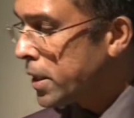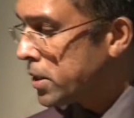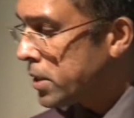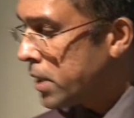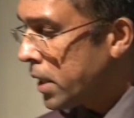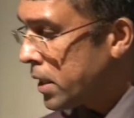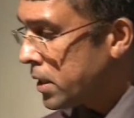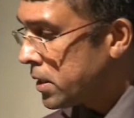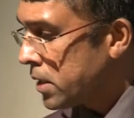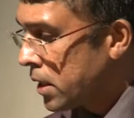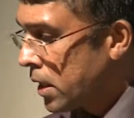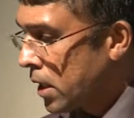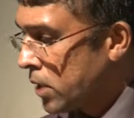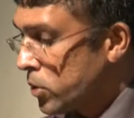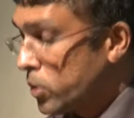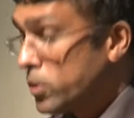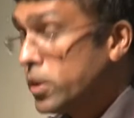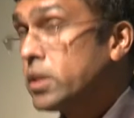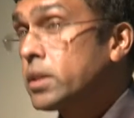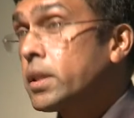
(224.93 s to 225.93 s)
change,
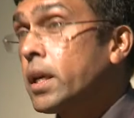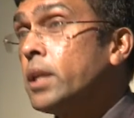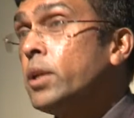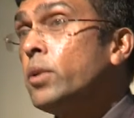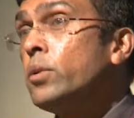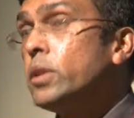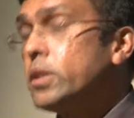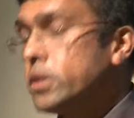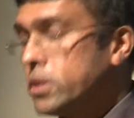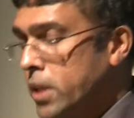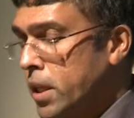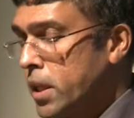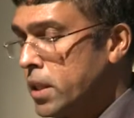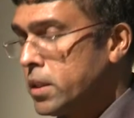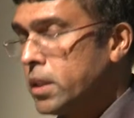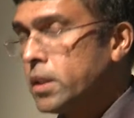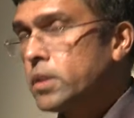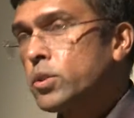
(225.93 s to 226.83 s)
so the schedule is changing.